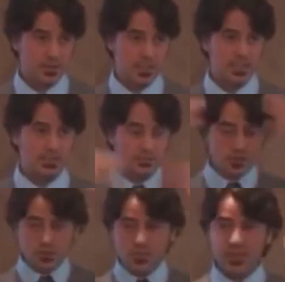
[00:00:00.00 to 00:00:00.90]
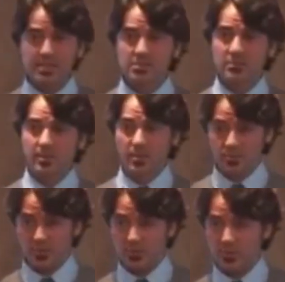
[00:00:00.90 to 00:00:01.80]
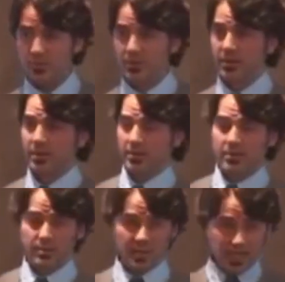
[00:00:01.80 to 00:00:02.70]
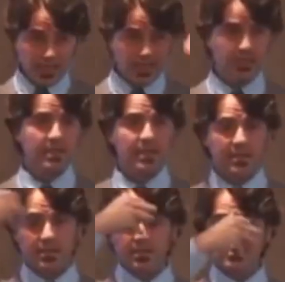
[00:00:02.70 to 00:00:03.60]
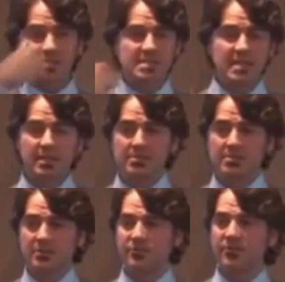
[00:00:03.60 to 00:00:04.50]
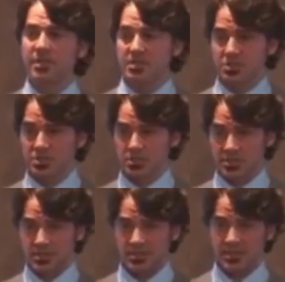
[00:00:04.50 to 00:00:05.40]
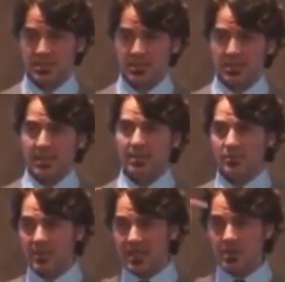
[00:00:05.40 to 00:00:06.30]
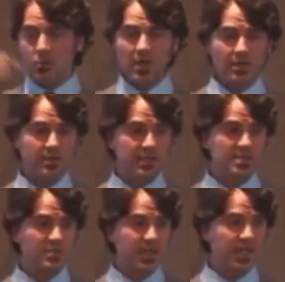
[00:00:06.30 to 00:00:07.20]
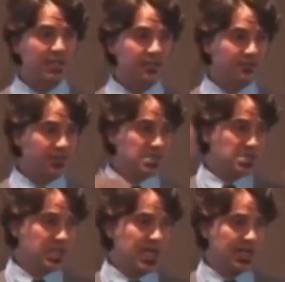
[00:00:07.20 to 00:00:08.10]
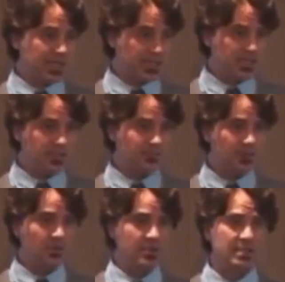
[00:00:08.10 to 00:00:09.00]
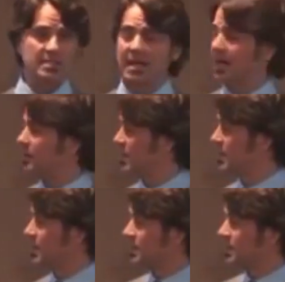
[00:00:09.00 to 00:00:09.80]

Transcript: Okay, so we're a big swimming pool or a pond, and all those cells are fish. And when that water gets bad, the fish die, and they float on the top.